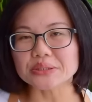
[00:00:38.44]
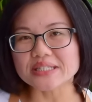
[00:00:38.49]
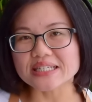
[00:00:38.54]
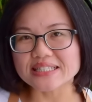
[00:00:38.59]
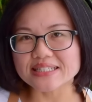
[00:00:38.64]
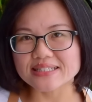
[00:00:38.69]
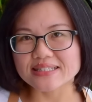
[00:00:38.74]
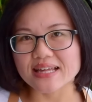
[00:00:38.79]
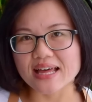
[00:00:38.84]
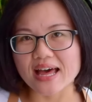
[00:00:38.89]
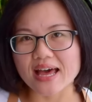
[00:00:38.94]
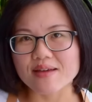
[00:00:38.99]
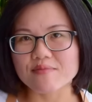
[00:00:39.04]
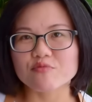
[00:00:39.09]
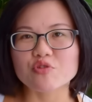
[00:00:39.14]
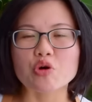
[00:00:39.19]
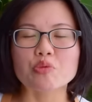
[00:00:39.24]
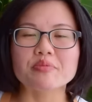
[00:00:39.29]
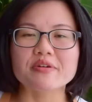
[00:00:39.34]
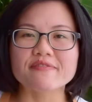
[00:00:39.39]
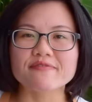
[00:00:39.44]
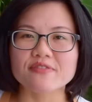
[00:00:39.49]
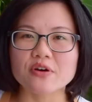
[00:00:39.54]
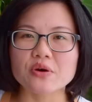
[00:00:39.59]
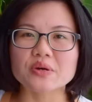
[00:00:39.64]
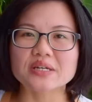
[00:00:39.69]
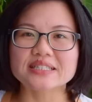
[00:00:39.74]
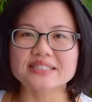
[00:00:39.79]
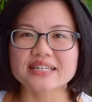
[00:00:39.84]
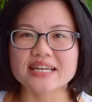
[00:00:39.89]
this time, we'll be
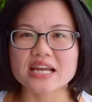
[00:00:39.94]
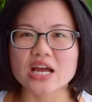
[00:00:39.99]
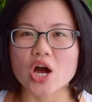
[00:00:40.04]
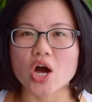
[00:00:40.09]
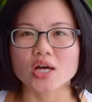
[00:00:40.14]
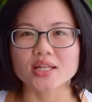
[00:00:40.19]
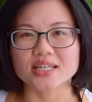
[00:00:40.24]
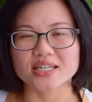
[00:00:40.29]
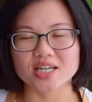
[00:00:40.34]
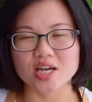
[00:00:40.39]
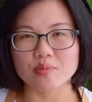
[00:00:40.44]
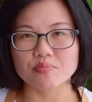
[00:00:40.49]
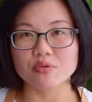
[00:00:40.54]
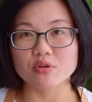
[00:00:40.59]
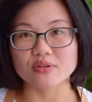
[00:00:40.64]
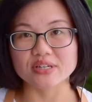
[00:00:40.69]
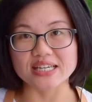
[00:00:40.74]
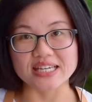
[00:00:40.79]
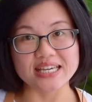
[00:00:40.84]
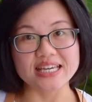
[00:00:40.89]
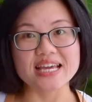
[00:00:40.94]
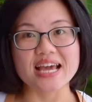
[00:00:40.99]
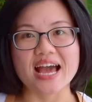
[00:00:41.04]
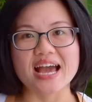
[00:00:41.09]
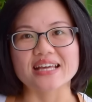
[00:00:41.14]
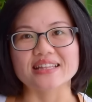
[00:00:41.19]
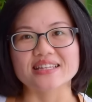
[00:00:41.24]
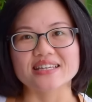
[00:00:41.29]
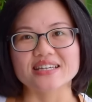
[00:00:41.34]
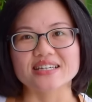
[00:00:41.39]
focusing on a couple key
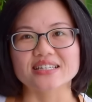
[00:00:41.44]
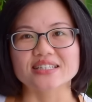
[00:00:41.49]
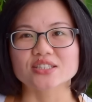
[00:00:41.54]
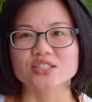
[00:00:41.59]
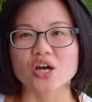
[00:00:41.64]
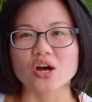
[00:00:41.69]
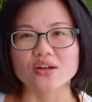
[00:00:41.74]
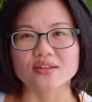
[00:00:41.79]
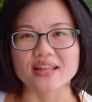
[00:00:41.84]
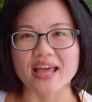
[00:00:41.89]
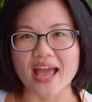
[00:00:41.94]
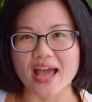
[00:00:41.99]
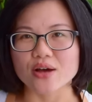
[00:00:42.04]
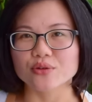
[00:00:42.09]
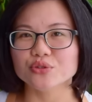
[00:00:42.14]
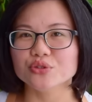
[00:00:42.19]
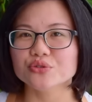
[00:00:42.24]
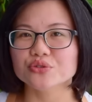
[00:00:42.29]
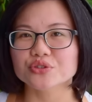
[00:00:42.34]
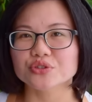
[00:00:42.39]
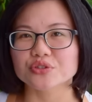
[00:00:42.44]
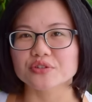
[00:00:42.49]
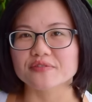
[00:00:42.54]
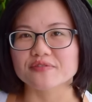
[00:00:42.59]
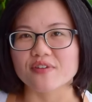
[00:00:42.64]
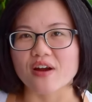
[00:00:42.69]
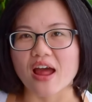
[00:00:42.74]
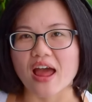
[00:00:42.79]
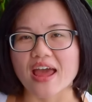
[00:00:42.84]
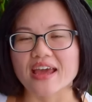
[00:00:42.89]
ideas on how to
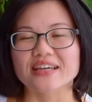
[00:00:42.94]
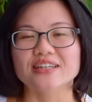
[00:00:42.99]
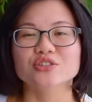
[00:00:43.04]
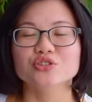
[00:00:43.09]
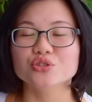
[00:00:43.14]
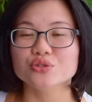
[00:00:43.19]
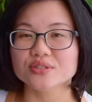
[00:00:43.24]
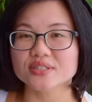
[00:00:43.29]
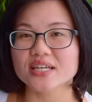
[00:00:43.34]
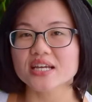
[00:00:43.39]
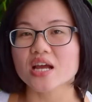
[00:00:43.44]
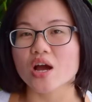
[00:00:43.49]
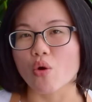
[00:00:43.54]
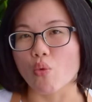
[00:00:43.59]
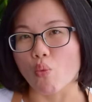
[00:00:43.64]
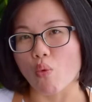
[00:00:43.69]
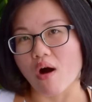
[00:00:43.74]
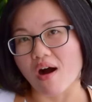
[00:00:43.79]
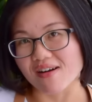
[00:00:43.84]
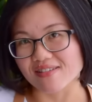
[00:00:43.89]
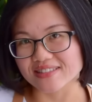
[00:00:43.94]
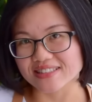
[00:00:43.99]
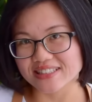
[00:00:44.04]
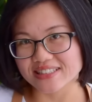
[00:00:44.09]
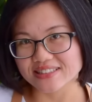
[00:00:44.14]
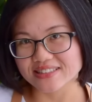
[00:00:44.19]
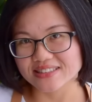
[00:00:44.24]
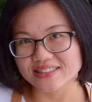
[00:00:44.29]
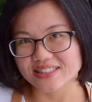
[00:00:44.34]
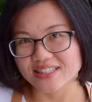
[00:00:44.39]
stir-fry using a wok.
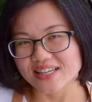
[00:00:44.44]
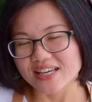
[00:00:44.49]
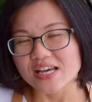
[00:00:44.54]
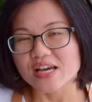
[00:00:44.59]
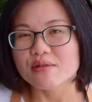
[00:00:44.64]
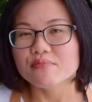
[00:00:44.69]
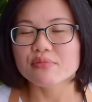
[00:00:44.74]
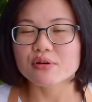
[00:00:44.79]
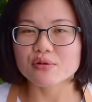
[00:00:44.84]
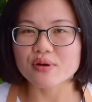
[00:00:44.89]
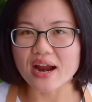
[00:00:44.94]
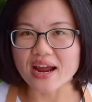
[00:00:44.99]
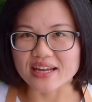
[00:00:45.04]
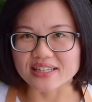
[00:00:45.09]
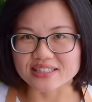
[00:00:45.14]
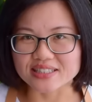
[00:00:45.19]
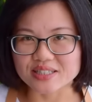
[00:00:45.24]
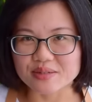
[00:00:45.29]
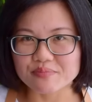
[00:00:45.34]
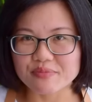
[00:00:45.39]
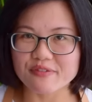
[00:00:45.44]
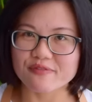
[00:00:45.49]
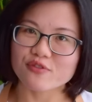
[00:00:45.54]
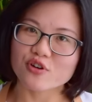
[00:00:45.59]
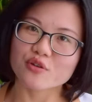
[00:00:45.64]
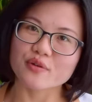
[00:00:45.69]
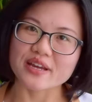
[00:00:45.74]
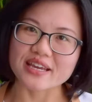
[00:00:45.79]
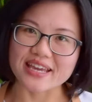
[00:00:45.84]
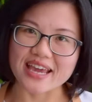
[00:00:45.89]
But right,
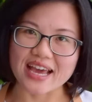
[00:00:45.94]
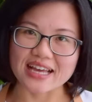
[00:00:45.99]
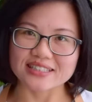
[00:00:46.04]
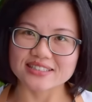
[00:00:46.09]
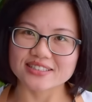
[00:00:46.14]
before we get